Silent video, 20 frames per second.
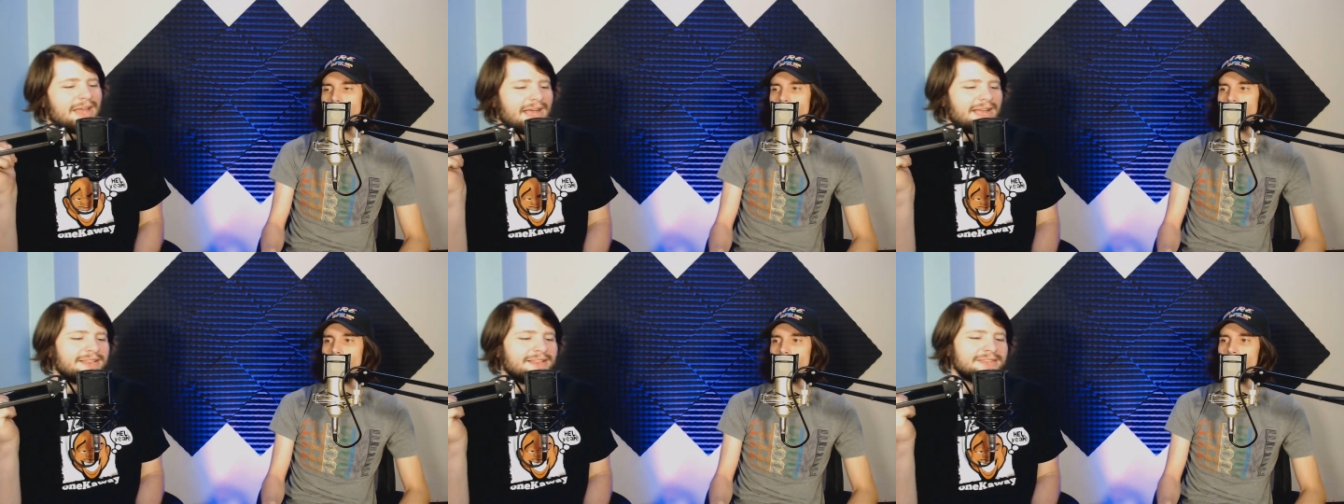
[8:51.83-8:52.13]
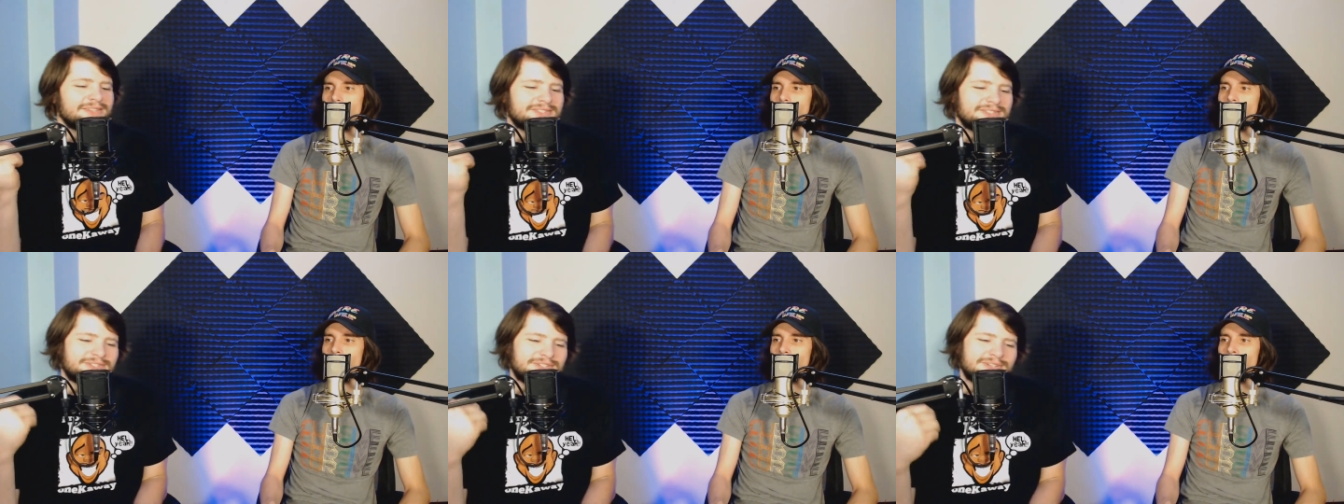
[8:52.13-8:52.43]

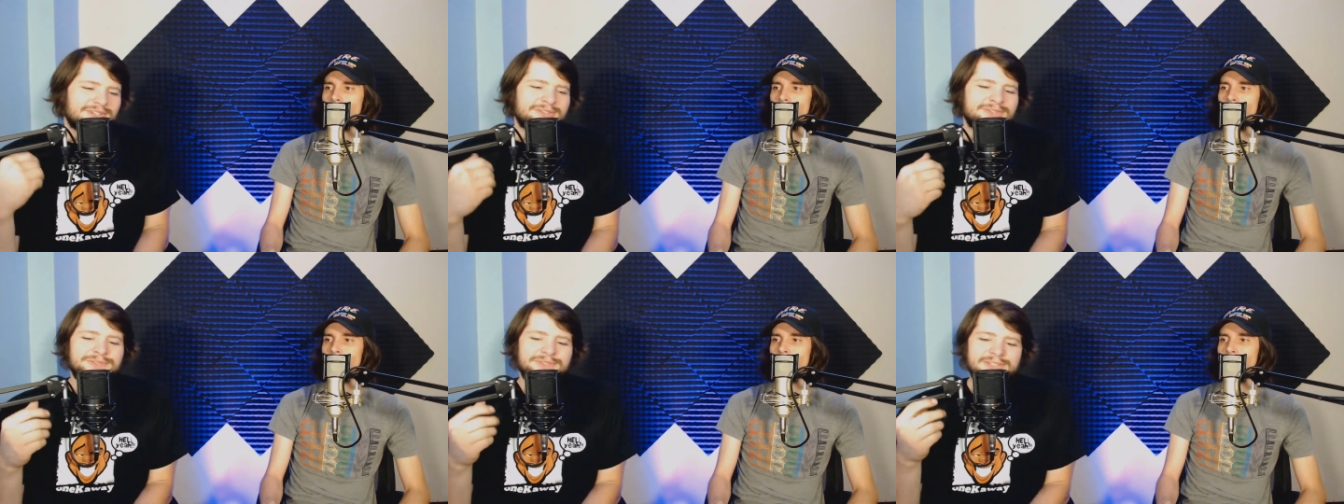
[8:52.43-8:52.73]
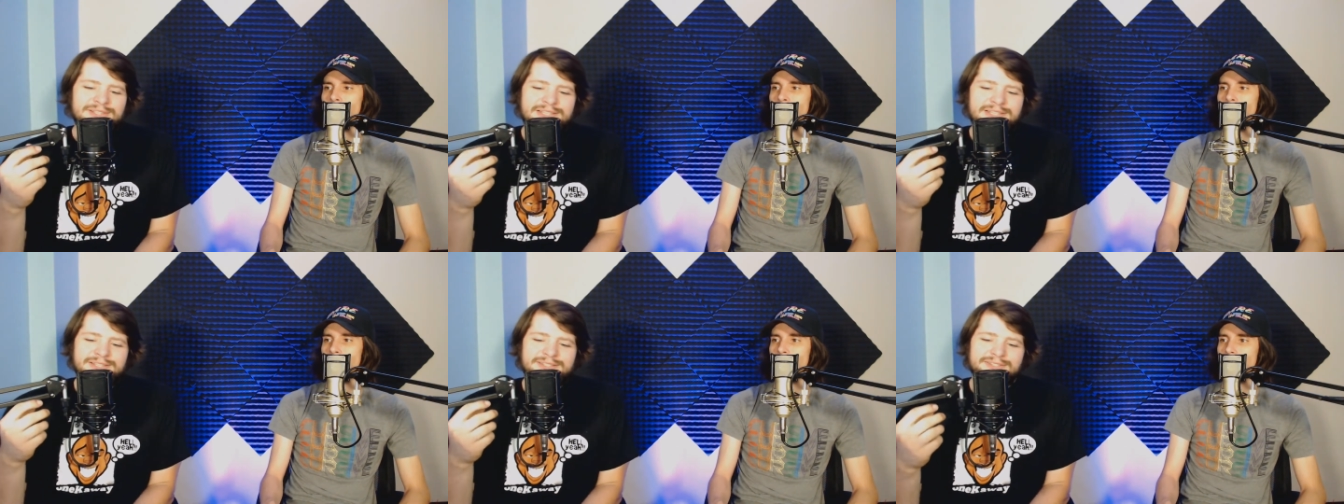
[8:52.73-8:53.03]
Alex
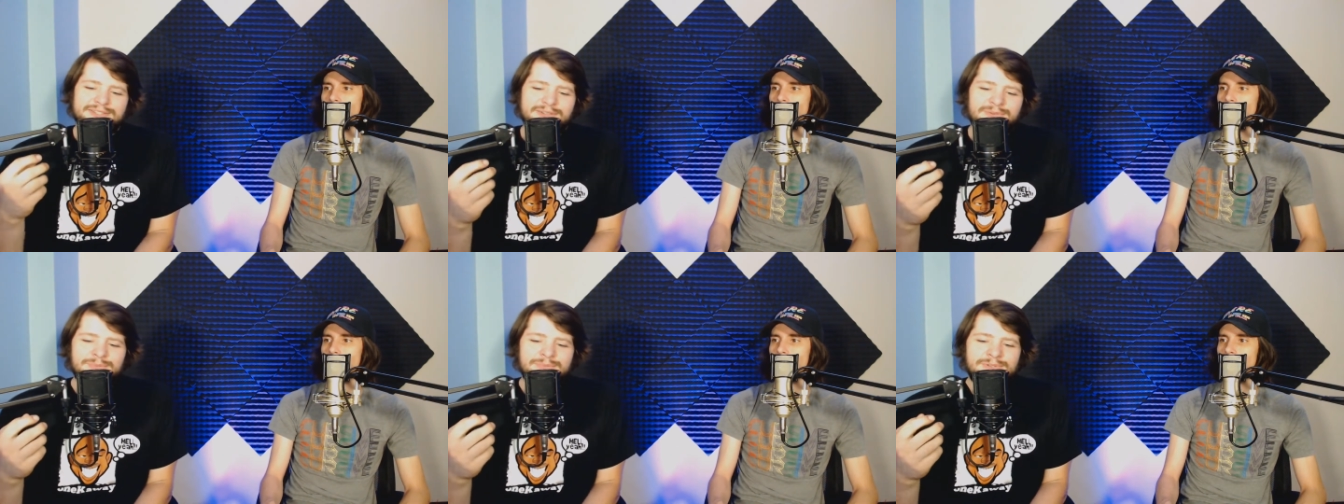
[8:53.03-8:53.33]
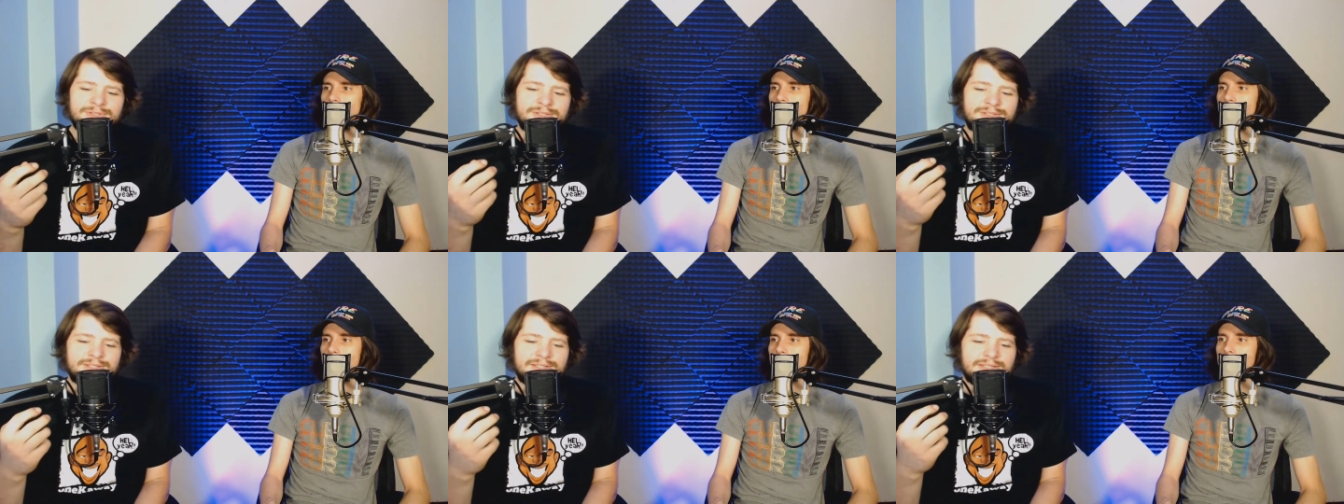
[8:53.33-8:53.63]
Jones needs
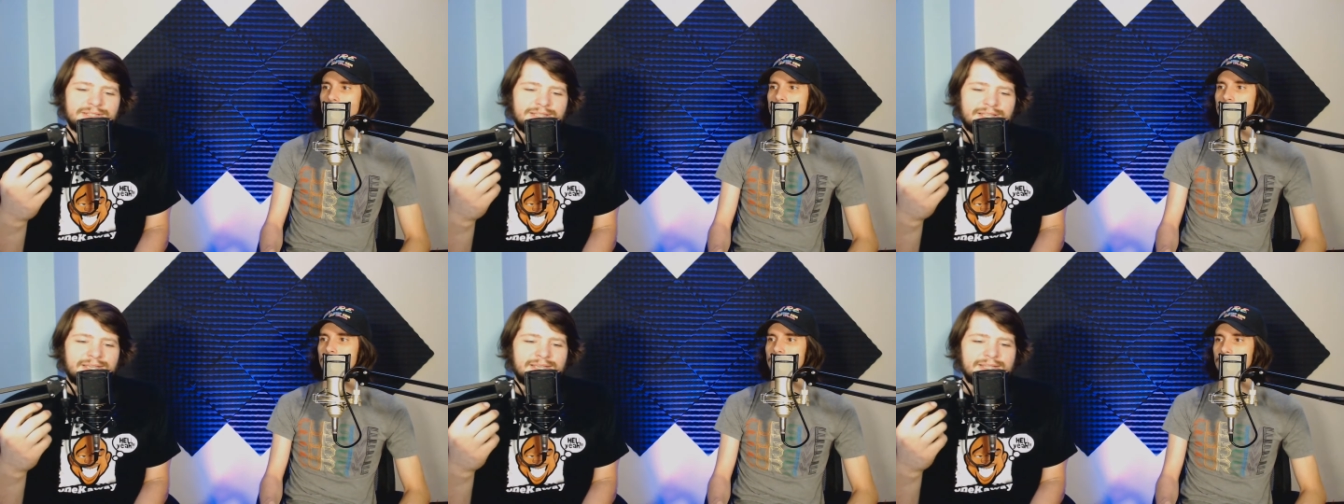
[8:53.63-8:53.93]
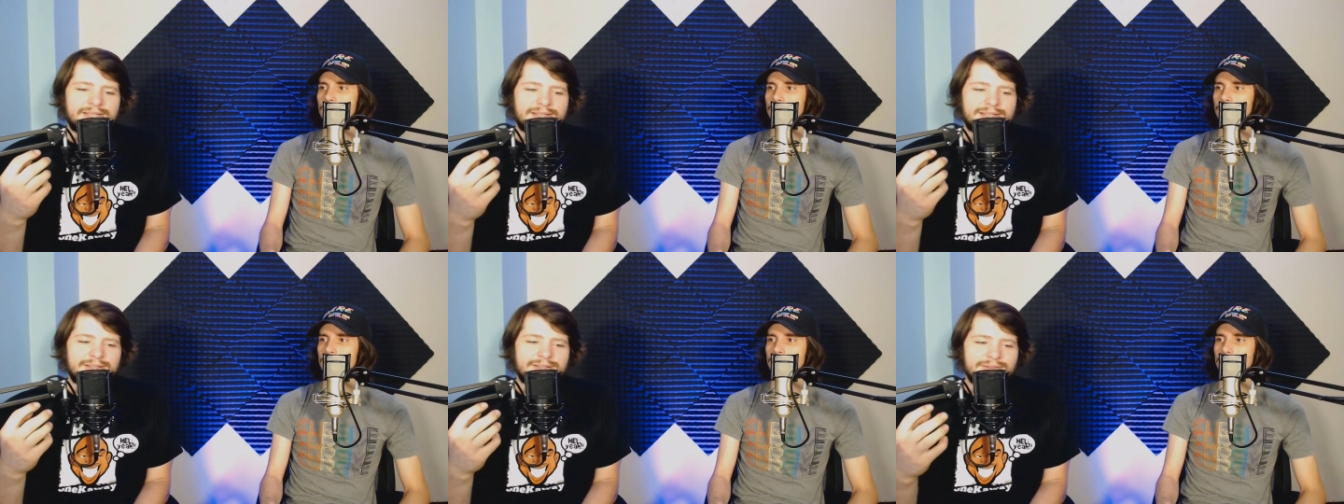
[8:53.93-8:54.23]
someone
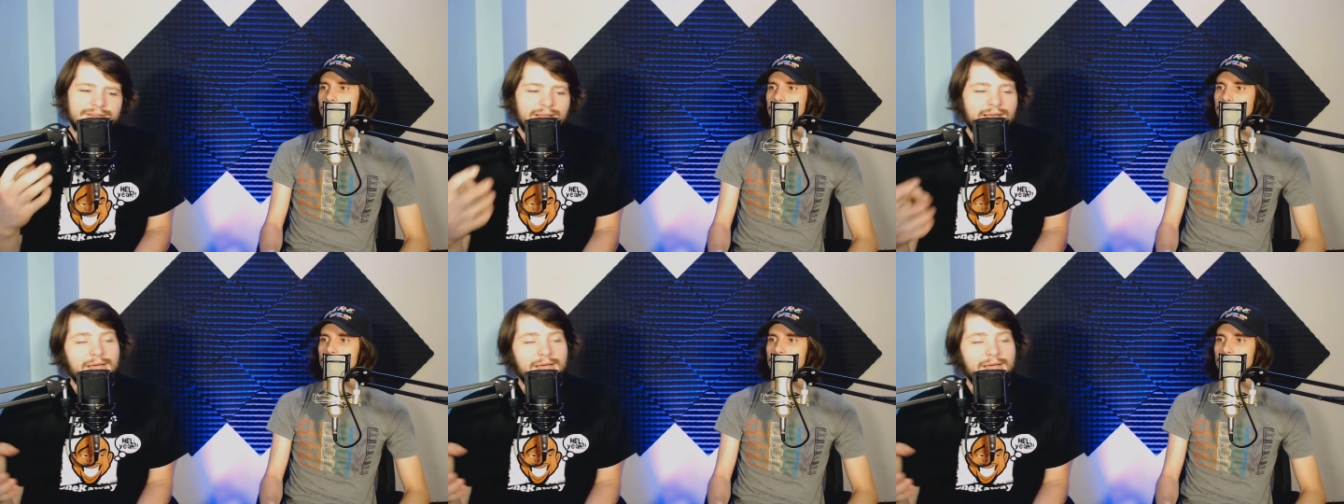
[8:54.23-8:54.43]
like...